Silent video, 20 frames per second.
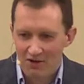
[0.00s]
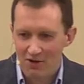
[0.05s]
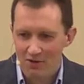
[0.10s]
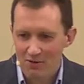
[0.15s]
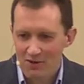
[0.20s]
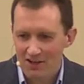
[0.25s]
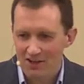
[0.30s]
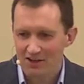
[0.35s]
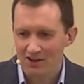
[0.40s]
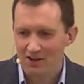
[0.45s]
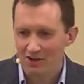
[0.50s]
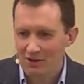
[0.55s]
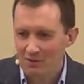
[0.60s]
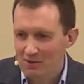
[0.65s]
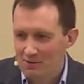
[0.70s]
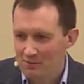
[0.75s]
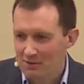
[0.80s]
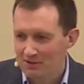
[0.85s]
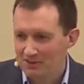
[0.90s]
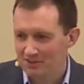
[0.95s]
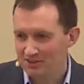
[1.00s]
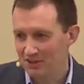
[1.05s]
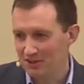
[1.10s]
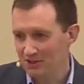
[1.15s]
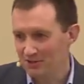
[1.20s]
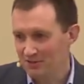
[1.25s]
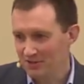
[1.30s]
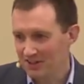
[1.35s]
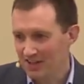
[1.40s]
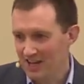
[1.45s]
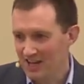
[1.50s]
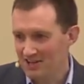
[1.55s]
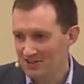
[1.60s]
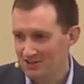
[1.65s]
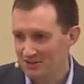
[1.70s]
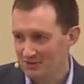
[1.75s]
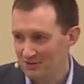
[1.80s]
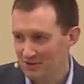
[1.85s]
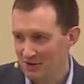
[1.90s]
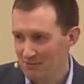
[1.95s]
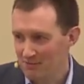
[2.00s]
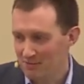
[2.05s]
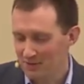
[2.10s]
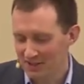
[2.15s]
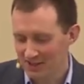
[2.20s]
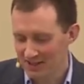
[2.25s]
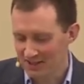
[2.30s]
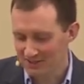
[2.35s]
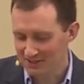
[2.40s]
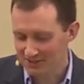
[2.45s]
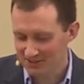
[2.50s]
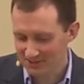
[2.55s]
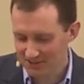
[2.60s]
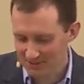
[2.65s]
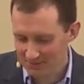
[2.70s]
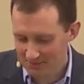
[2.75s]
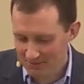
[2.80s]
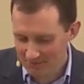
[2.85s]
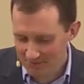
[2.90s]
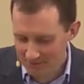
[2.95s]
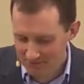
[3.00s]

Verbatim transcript: or we could call him the personification of grumpiness.